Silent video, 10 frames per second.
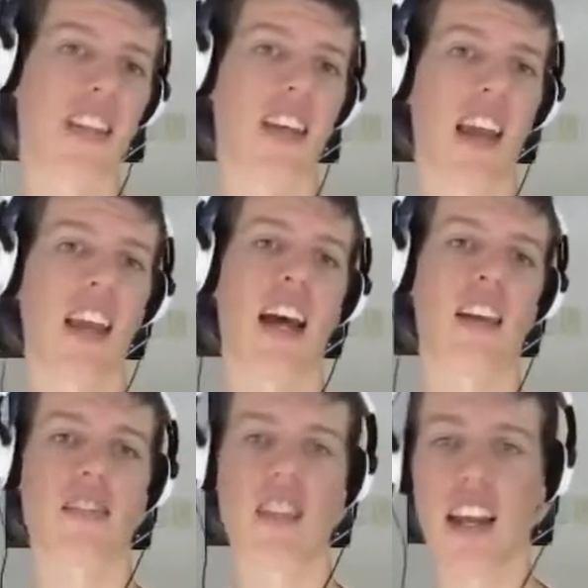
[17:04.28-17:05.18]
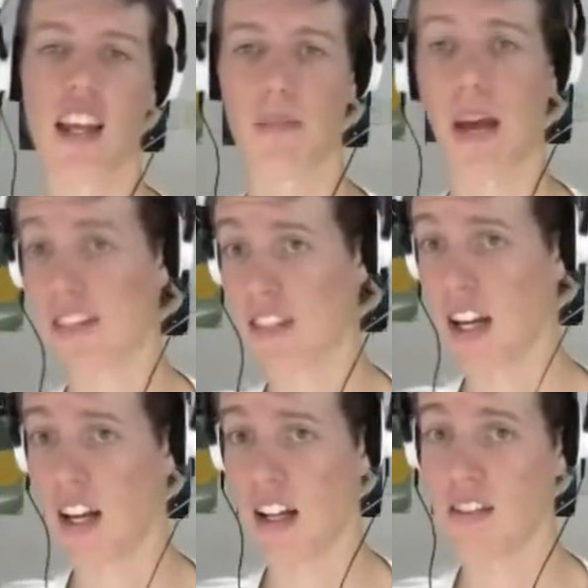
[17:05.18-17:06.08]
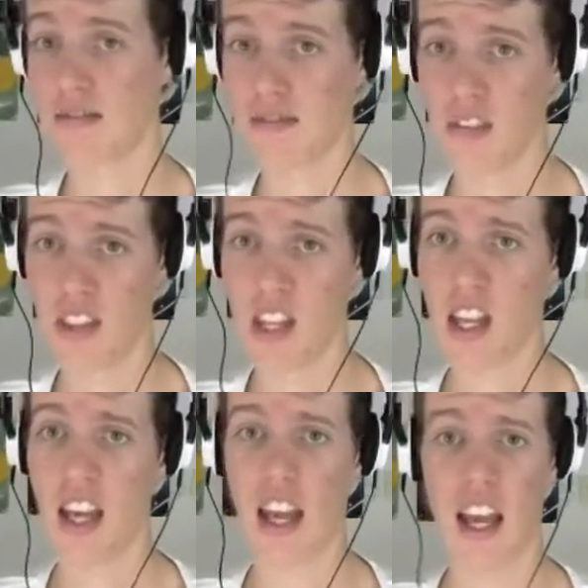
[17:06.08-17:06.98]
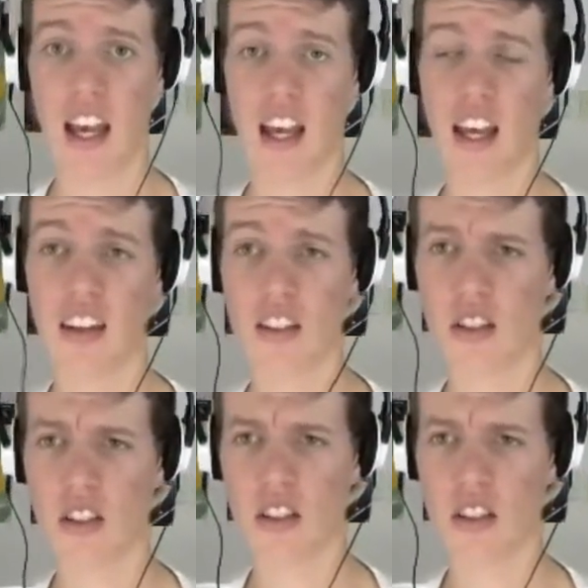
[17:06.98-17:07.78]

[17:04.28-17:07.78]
taking out Psychic Pascal. And